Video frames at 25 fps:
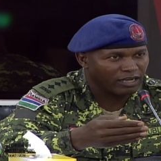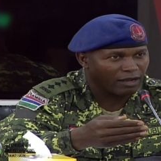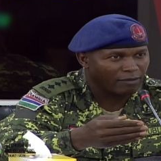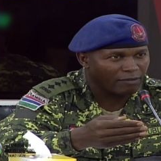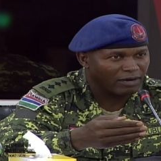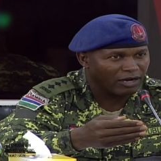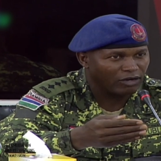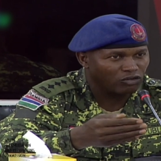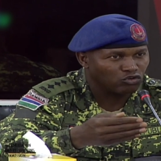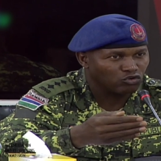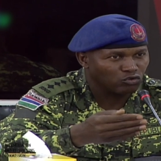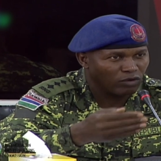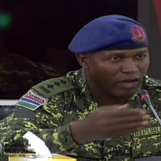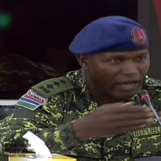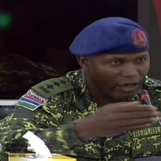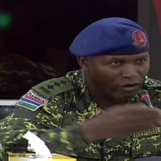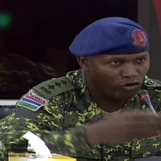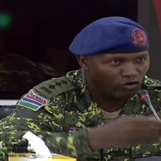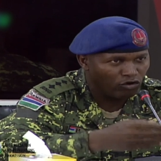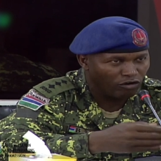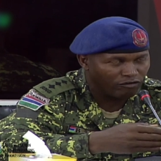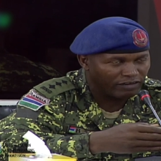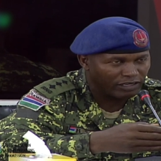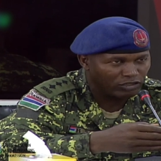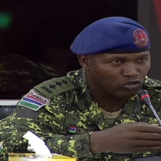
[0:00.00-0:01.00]
about to
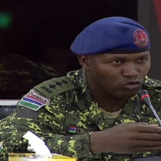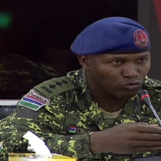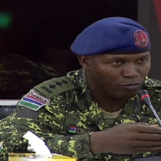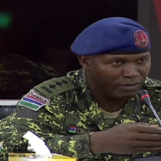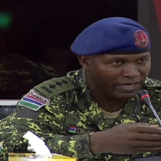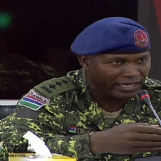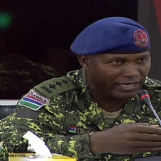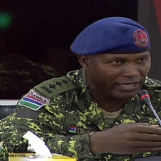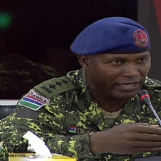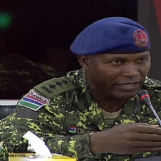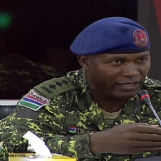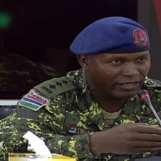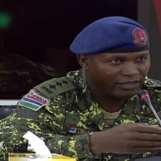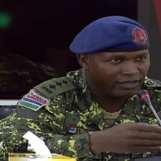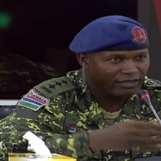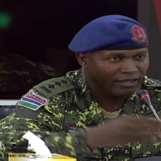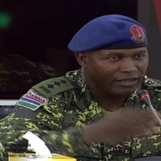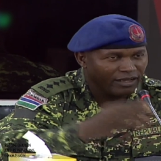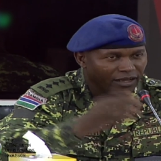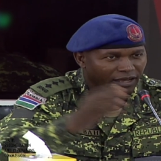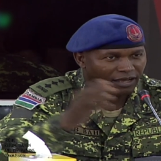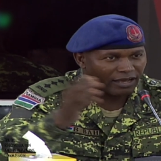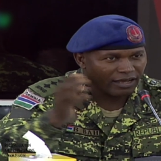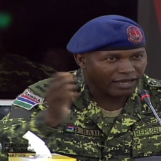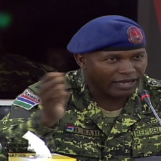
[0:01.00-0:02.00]
hand over to me,
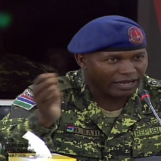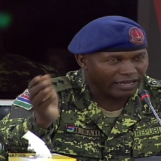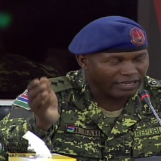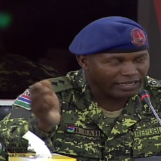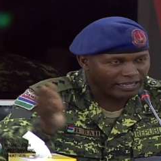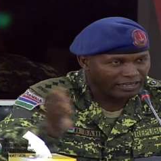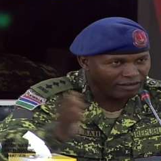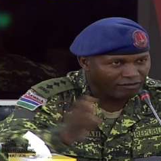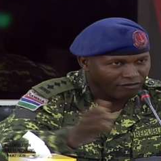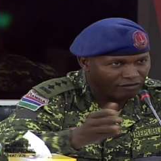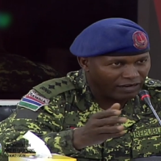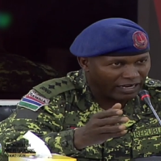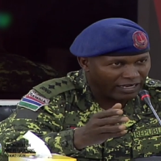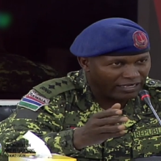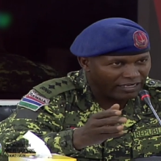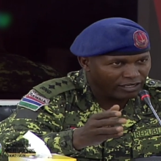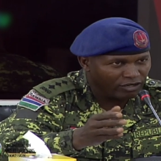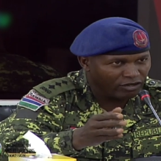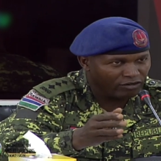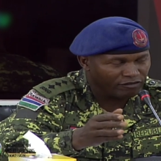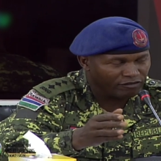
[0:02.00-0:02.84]
I invite the